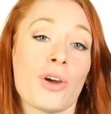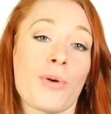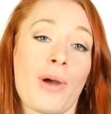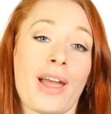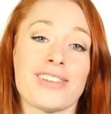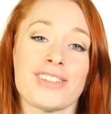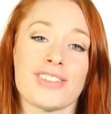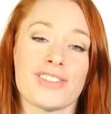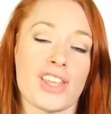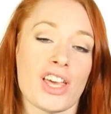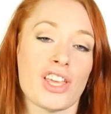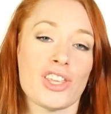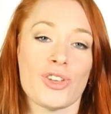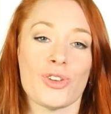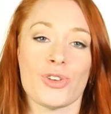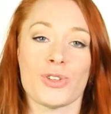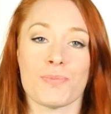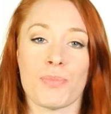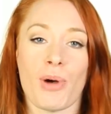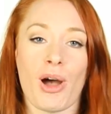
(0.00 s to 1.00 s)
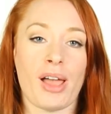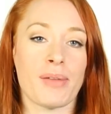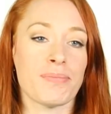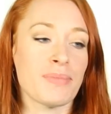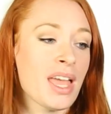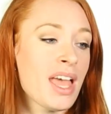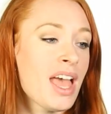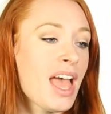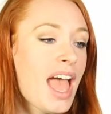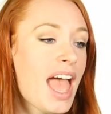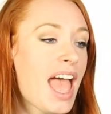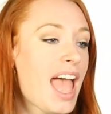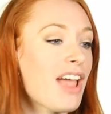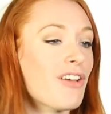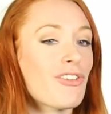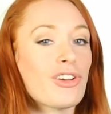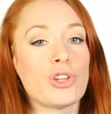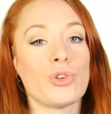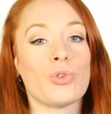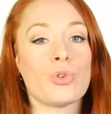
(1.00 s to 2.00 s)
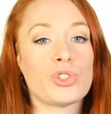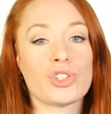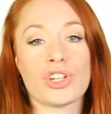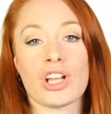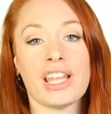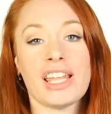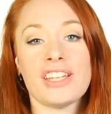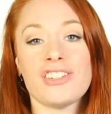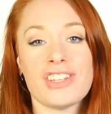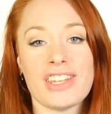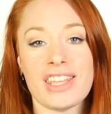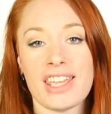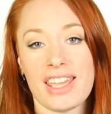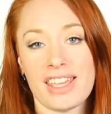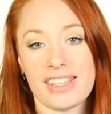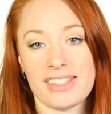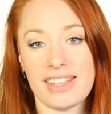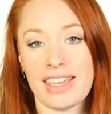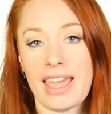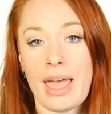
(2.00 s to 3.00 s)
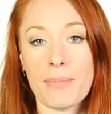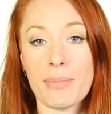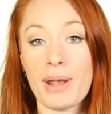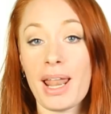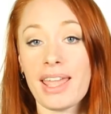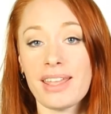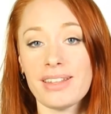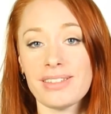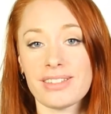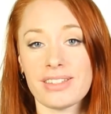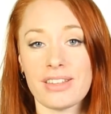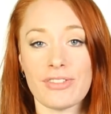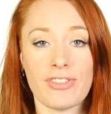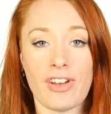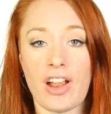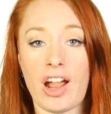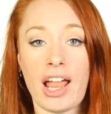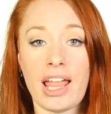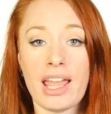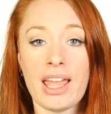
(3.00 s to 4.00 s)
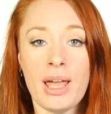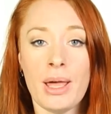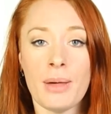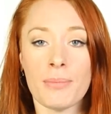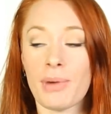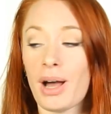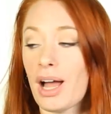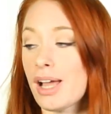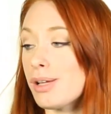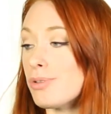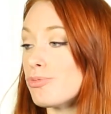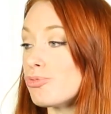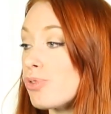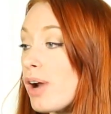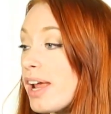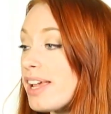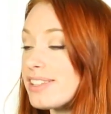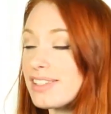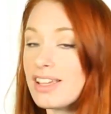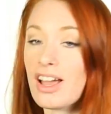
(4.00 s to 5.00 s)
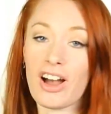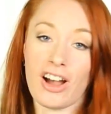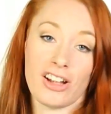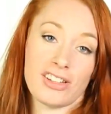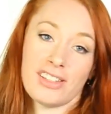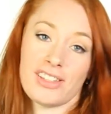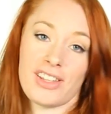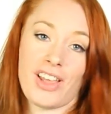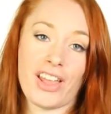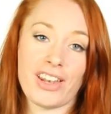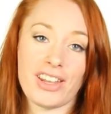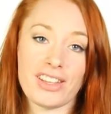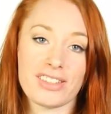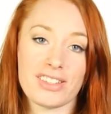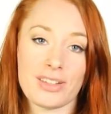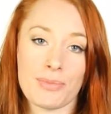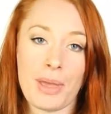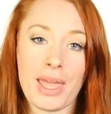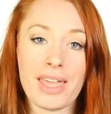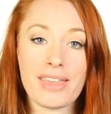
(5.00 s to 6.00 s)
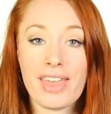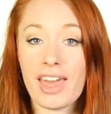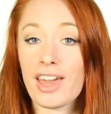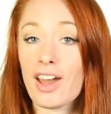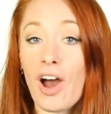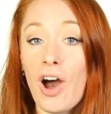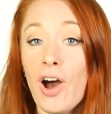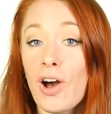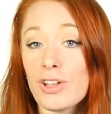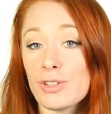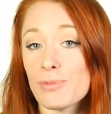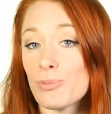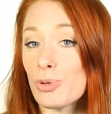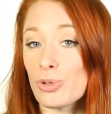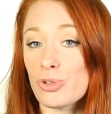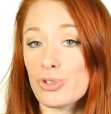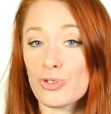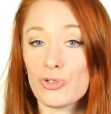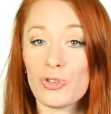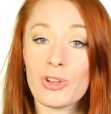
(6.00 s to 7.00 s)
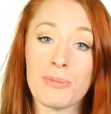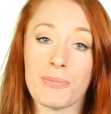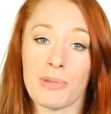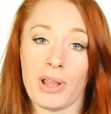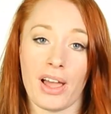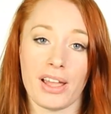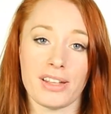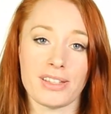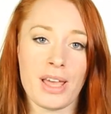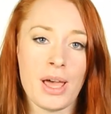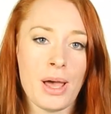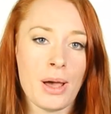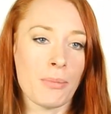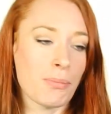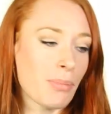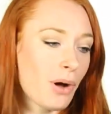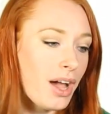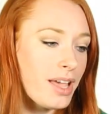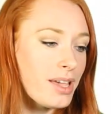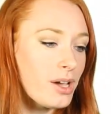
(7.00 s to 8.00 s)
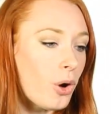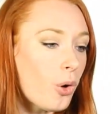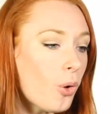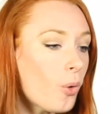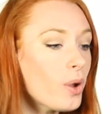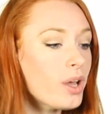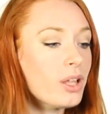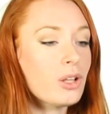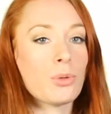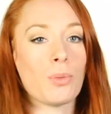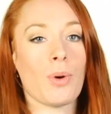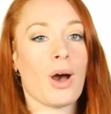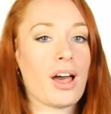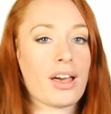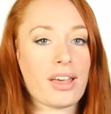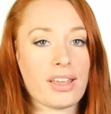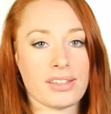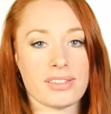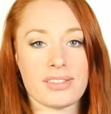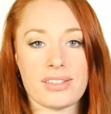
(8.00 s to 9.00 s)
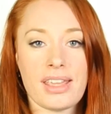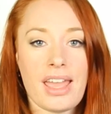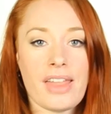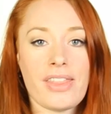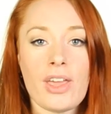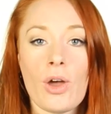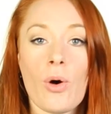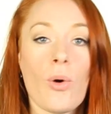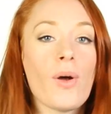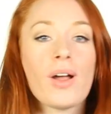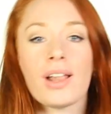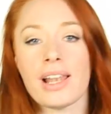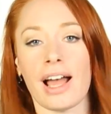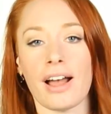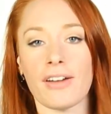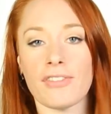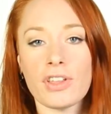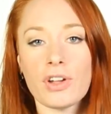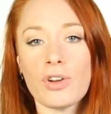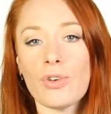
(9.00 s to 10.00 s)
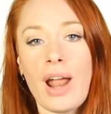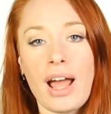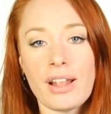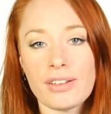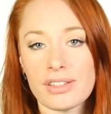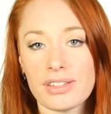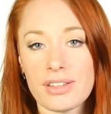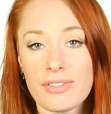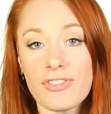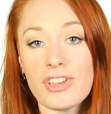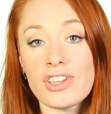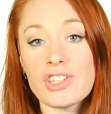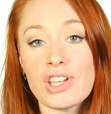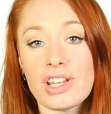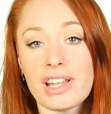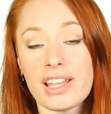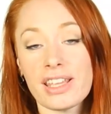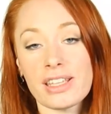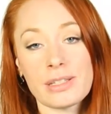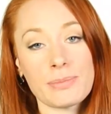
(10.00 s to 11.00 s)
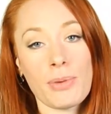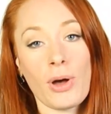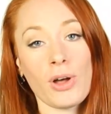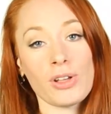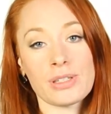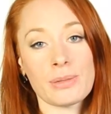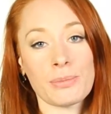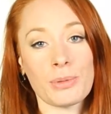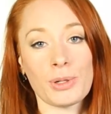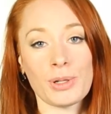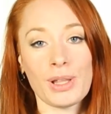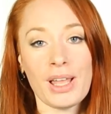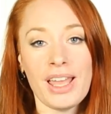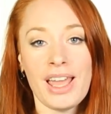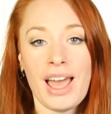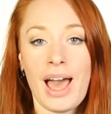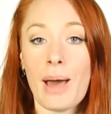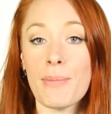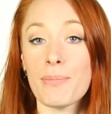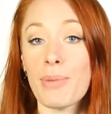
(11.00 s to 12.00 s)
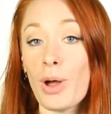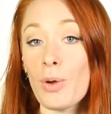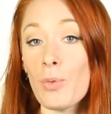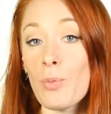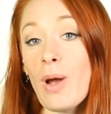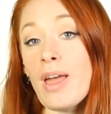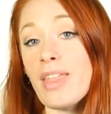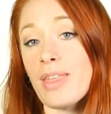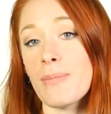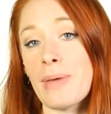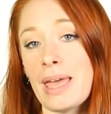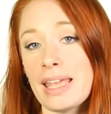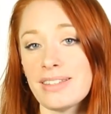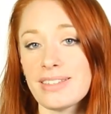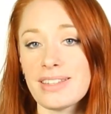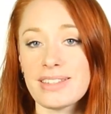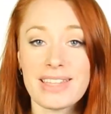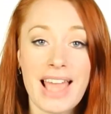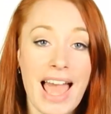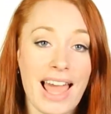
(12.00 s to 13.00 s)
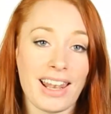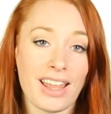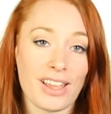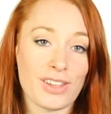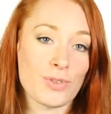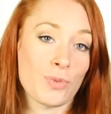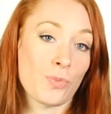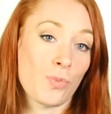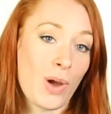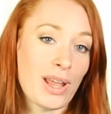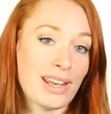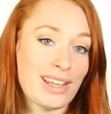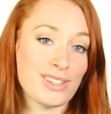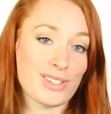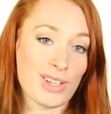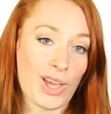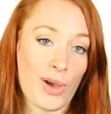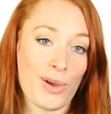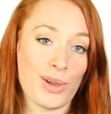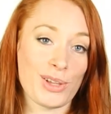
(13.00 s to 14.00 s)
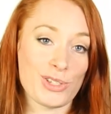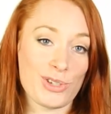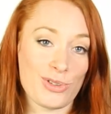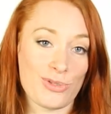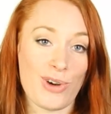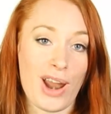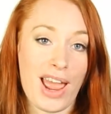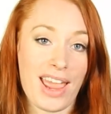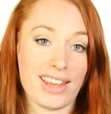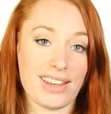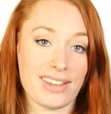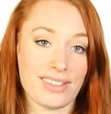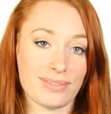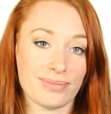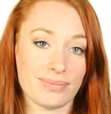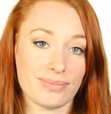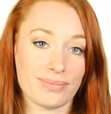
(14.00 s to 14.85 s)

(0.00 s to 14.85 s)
equations that are used by aeronautical engineers to get planes to fly, by race car designers to make their cars more streamlined, by oil workers to get the oil out of the ground as efficiently as possible, and by weathermen to tell us when it's going to rain.